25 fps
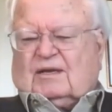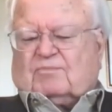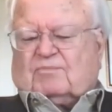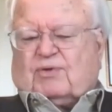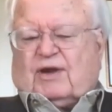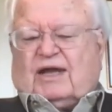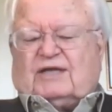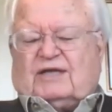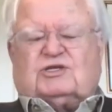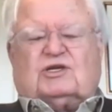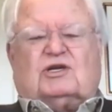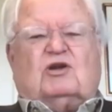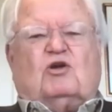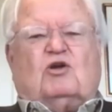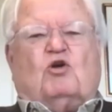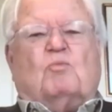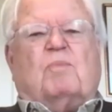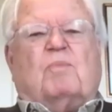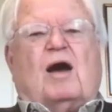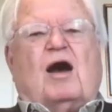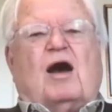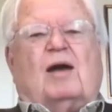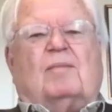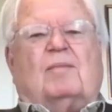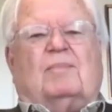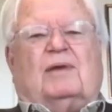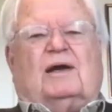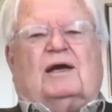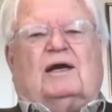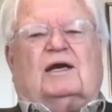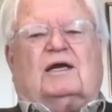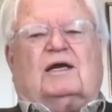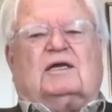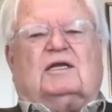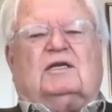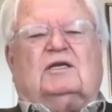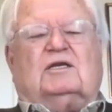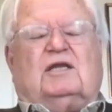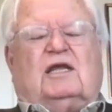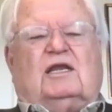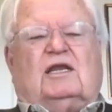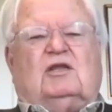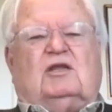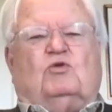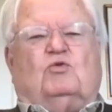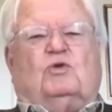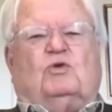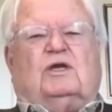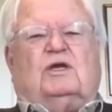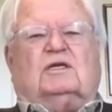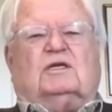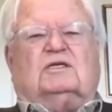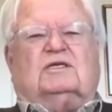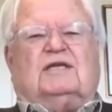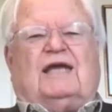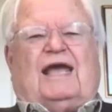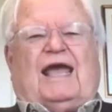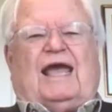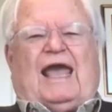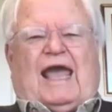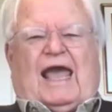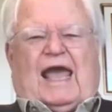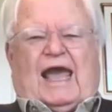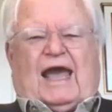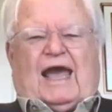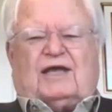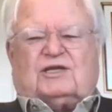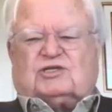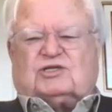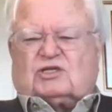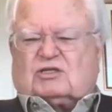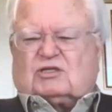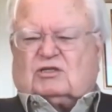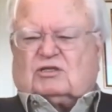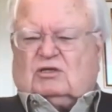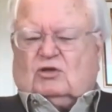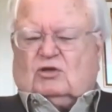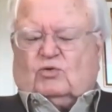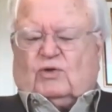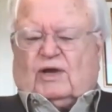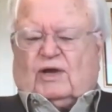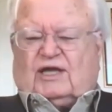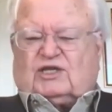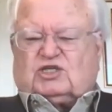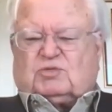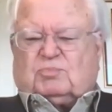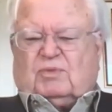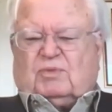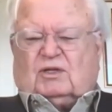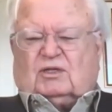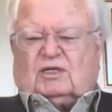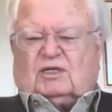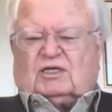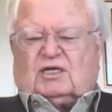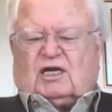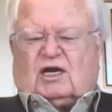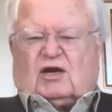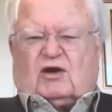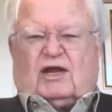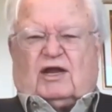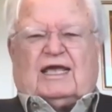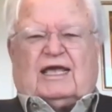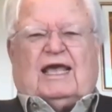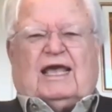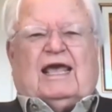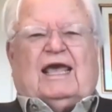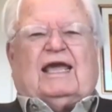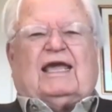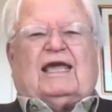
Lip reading: President Obama continuing to ask the US military,